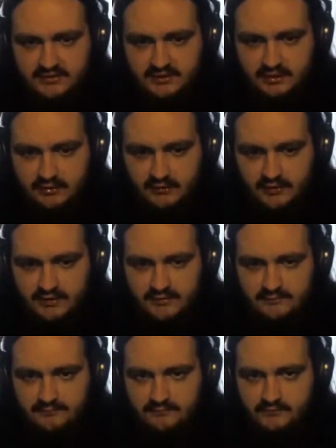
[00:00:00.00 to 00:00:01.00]
Alright,
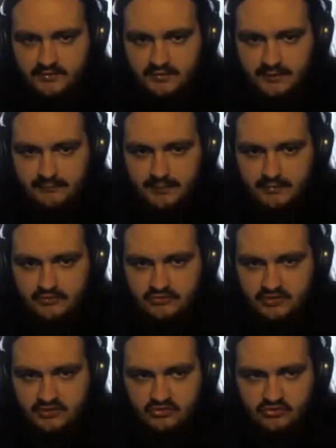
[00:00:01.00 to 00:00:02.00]
so I bounce
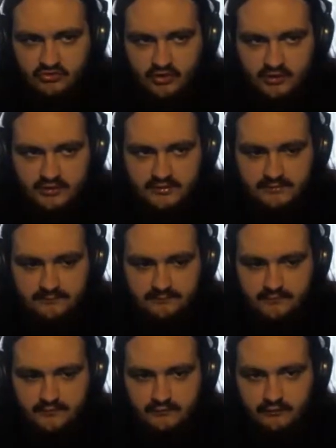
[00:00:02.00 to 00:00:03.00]
a shot
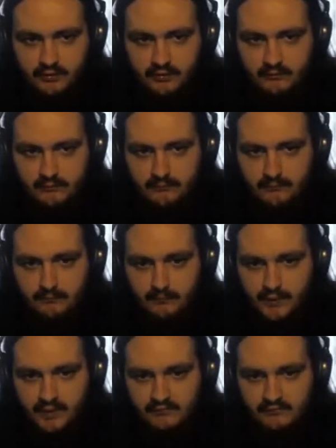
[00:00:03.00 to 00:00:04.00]
from,
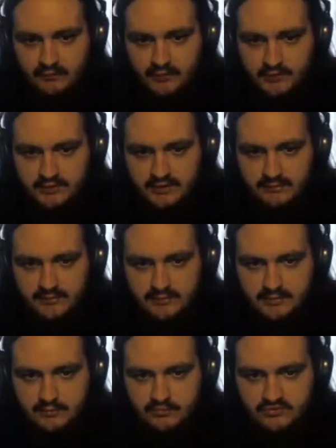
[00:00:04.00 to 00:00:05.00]
I have no idea,
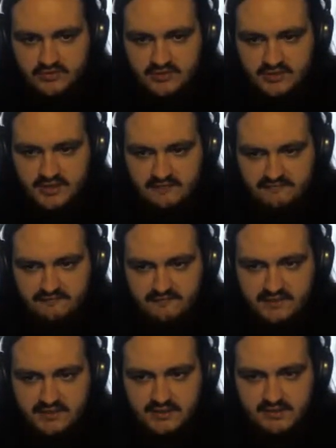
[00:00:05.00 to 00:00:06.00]
maybe it was the
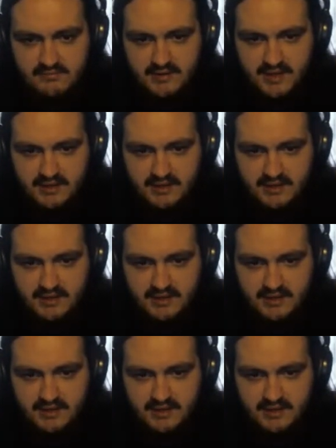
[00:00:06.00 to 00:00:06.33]
FV in the back.